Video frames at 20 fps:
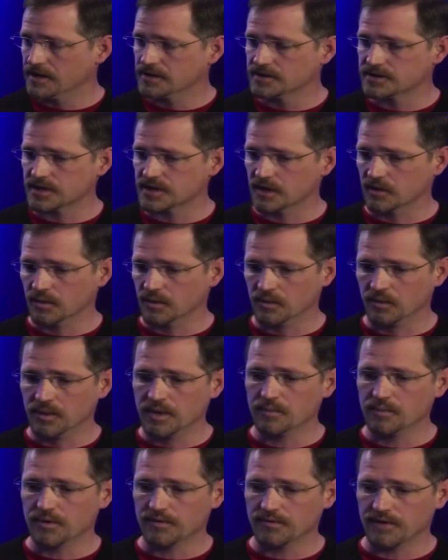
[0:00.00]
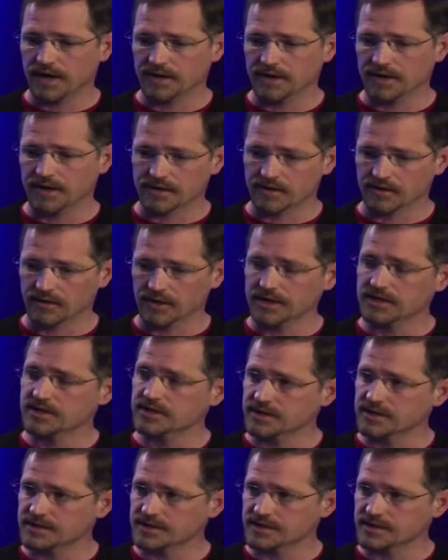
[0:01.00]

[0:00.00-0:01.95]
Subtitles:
So when we provide a curation